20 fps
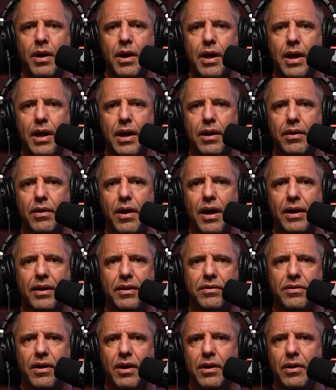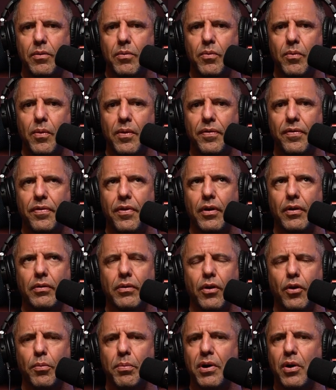And I can tell you, with the
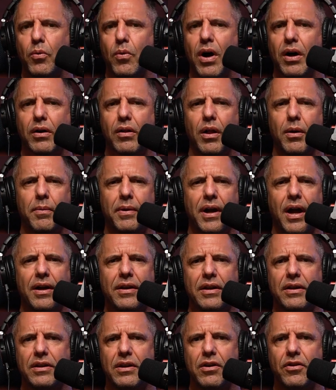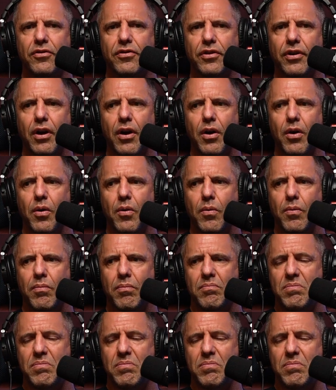little bit of rock climbing I did years ago,